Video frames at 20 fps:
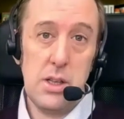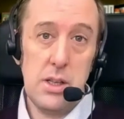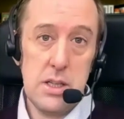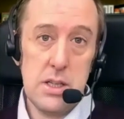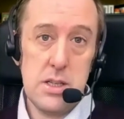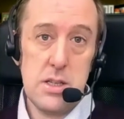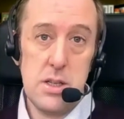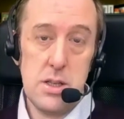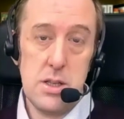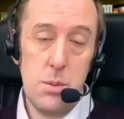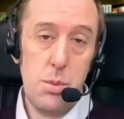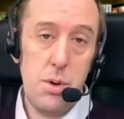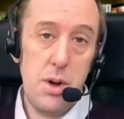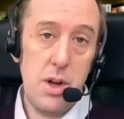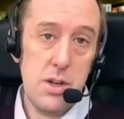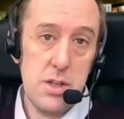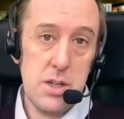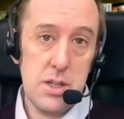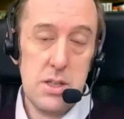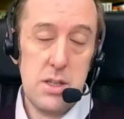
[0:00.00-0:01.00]
list in the
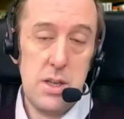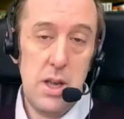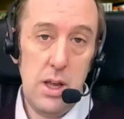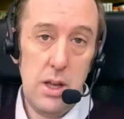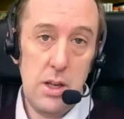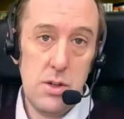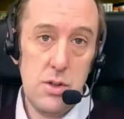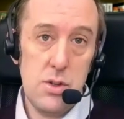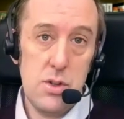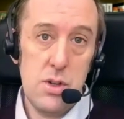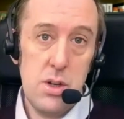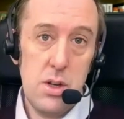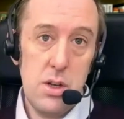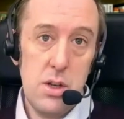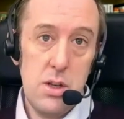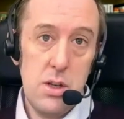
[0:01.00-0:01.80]
project stage